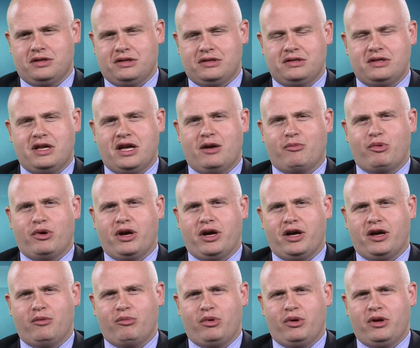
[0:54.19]
to step
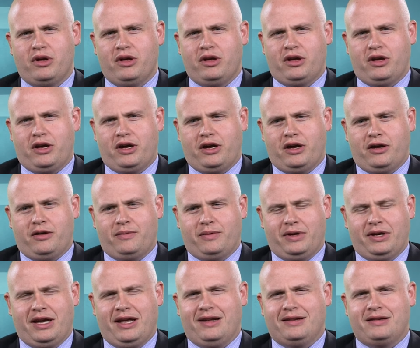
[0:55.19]
up uh,
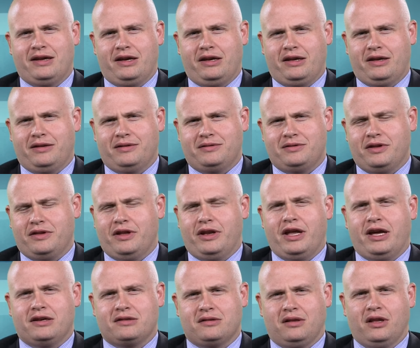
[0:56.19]
and kind of take it to the
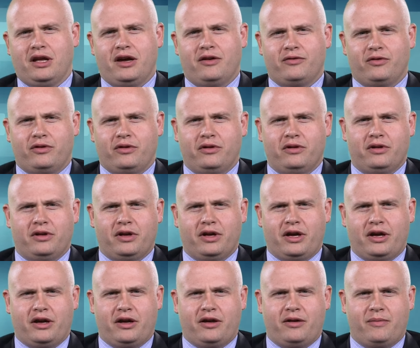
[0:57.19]
next level.
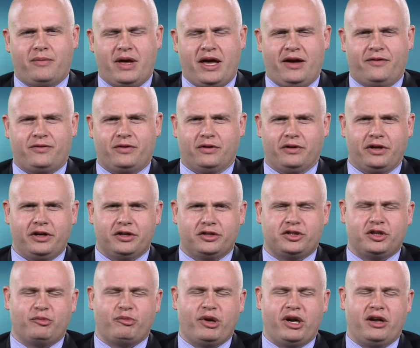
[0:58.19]
Uh, after
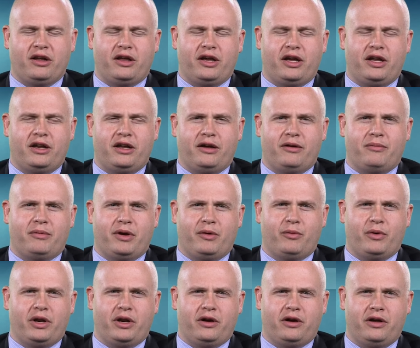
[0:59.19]
Leadership Pearland, I, I
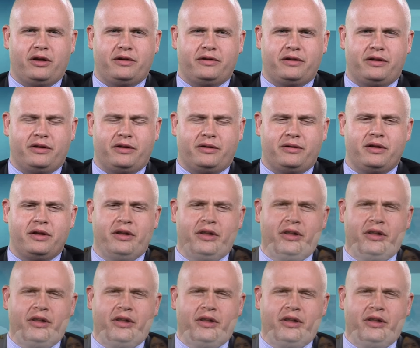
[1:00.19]
went on to